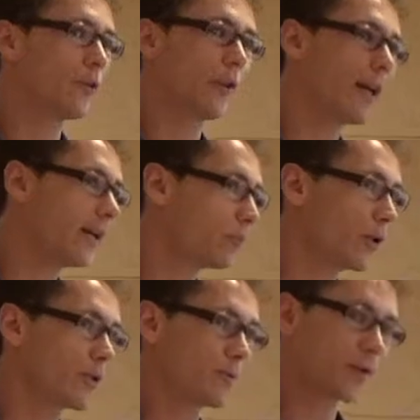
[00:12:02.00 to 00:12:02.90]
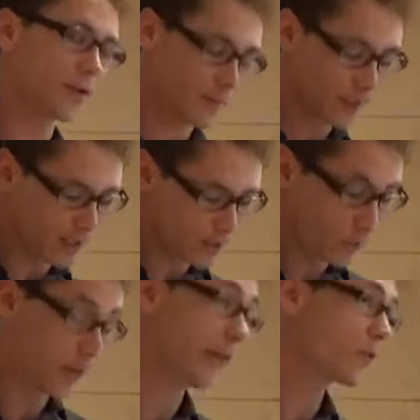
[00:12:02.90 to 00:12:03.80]
UN guiding principles.
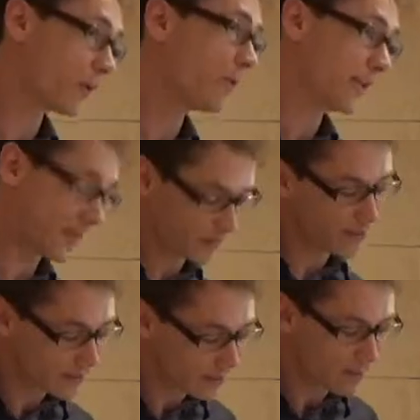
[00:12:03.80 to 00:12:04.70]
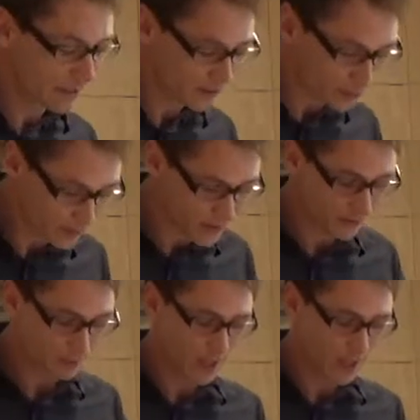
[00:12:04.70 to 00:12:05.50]
We're here to debate legally binding treaty.